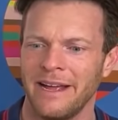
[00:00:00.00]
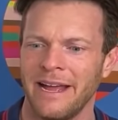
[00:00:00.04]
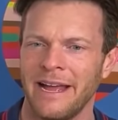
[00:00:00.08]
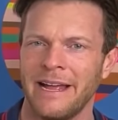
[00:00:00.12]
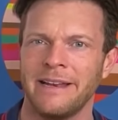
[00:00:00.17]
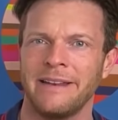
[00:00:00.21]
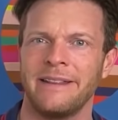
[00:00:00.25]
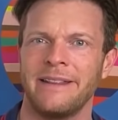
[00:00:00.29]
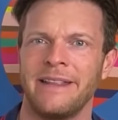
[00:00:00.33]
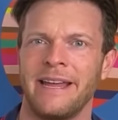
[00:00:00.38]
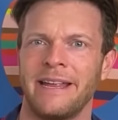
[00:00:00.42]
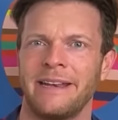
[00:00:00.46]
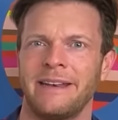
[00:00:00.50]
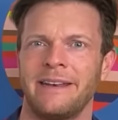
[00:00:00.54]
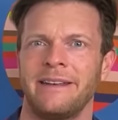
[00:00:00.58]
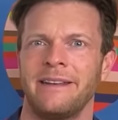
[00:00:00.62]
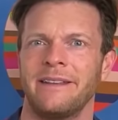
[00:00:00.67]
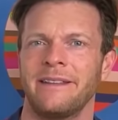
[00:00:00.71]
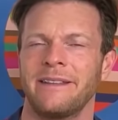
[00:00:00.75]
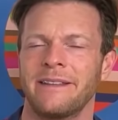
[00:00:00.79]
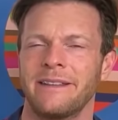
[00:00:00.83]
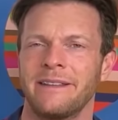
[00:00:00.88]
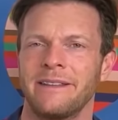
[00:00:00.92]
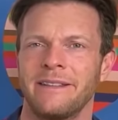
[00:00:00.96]
and that
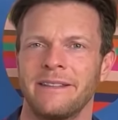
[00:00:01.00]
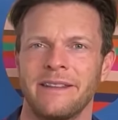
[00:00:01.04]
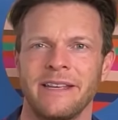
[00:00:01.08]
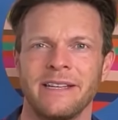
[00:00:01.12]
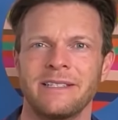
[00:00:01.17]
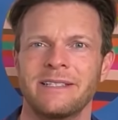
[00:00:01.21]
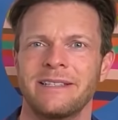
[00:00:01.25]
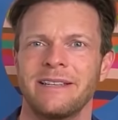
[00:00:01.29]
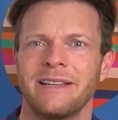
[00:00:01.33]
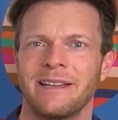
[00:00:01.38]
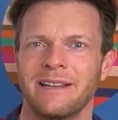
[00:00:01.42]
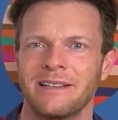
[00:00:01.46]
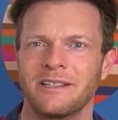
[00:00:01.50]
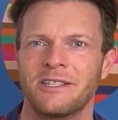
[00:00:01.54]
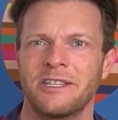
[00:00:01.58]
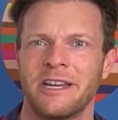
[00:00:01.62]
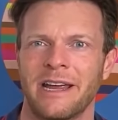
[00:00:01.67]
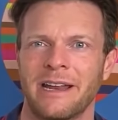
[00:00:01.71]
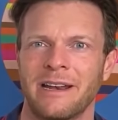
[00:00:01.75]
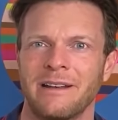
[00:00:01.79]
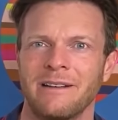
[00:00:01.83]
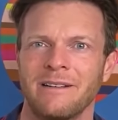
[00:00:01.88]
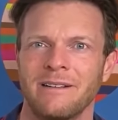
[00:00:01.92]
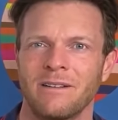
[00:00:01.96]
this little
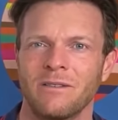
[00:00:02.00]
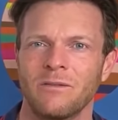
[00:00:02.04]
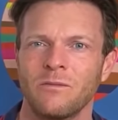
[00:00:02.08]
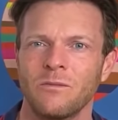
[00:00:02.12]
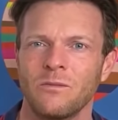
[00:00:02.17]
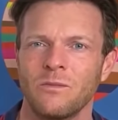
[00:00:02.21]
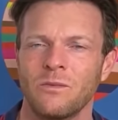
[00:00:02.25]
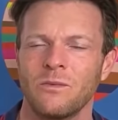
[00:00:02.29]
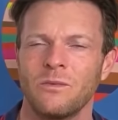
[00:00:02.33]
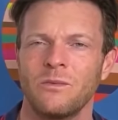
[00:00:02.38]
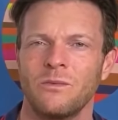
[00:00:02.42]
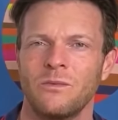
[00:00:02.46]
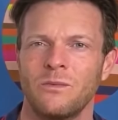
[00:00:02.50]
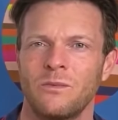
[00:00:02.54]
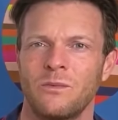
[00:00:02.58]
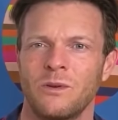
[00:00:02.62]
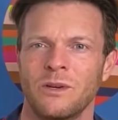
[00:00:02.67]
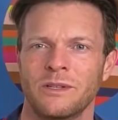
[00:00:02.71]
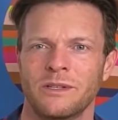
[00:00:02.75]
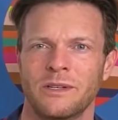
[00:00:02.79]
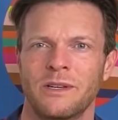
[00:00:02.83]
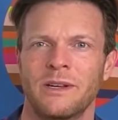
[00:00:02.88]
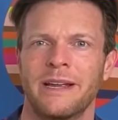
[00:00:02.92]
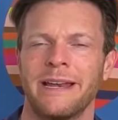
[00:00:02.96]
channel
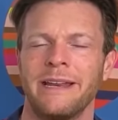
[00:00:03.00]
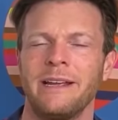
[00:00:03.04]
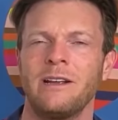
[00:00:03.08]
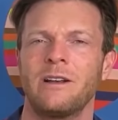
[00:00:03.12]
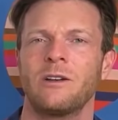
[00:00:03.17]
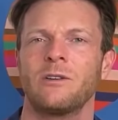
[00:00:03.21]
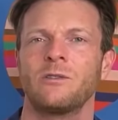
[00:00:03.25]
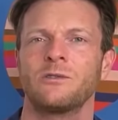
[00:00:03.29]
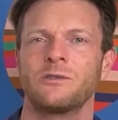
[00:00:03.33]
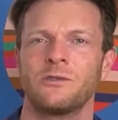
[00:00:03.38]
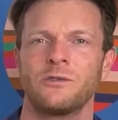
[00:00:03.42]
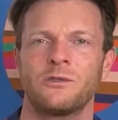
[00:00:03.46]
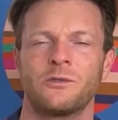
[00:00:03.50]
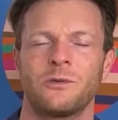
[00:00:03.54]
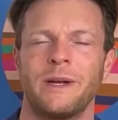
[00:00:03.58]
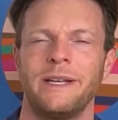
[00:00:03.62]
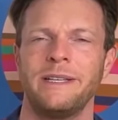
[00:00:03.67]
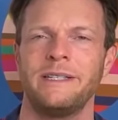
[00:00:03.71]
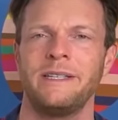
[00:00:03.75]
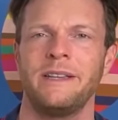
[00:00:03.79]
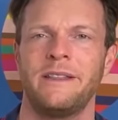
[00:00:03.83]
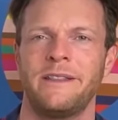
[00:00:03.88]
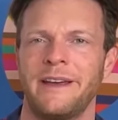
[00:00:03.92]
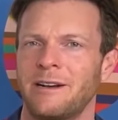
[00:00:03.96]
was getting close to
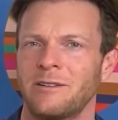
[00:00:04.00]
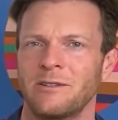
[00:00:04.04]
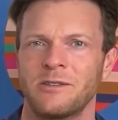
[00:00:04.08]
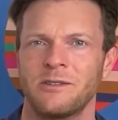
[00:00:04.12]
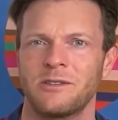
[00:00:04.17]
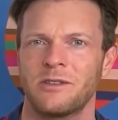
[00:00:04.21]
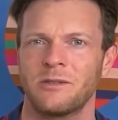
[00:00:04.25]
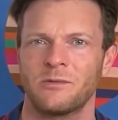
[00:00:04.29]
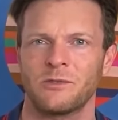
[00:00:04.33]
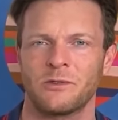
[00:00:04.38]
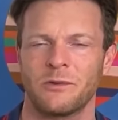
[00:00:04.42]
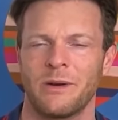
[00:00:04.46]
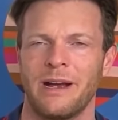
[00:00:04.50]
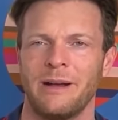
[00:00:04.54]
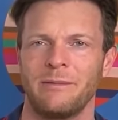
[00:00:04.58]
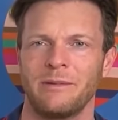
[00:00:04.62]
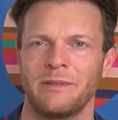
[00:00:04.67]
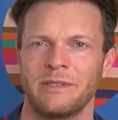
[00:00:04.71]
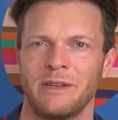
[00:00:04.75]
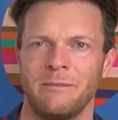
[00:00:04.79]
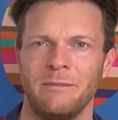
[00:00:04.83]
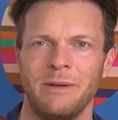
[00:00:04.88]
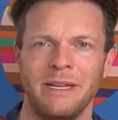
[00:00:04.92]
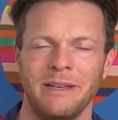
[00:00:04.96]
20,000
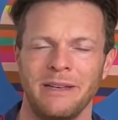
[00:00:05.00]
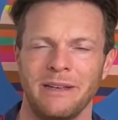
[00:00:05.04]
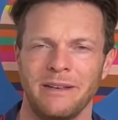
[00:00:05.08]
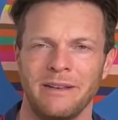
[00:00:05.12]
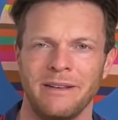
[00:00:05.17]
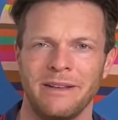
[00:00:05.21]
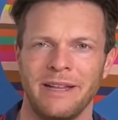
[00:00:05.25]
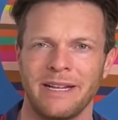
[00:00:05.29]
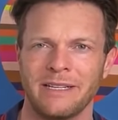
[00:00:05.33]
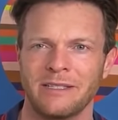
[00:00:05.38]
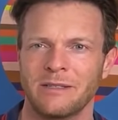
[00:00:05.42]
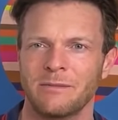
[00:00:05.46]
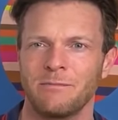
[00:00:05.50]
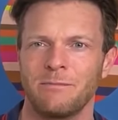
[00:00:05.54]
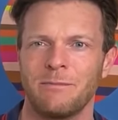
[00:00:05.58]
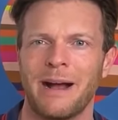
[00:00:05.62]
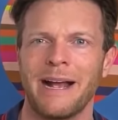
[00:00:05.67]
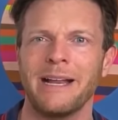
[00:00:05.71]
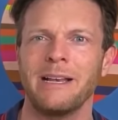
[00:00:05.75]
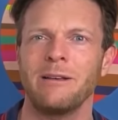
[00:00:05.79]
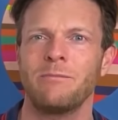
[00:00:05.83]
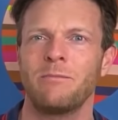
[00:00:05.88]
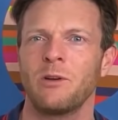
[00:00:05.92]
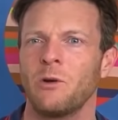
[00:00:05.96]
subscribers. I mean, that's
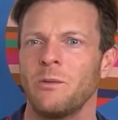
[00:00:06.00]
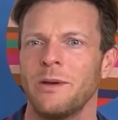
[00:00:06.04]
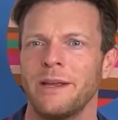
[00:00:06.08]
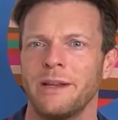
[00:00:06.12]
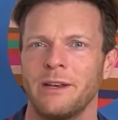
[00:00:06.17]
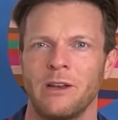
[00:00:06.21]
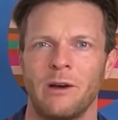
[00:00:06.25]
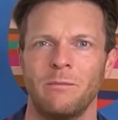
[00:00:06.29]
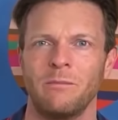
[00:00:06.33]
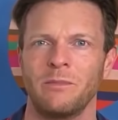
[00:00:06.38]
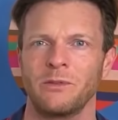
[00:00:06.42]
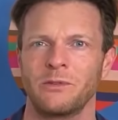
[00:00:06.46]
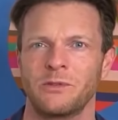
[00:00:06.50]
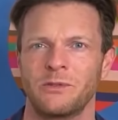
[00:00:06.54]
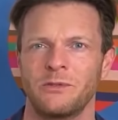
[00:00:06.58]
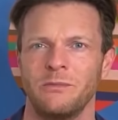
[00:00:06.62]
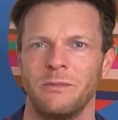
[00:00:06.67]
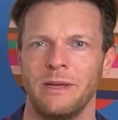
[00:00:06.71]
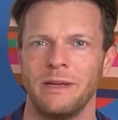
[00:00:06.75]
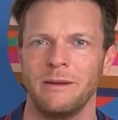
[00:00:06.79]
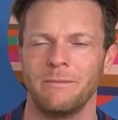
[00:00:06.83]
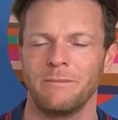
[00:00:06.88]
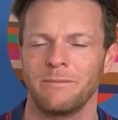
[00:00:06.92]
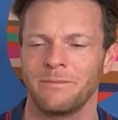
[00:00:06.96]
mind-blowing numbers to
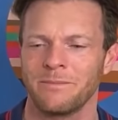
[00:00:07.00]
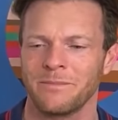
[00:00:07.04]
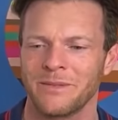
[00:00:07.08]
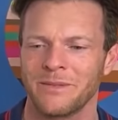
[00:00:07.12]
me.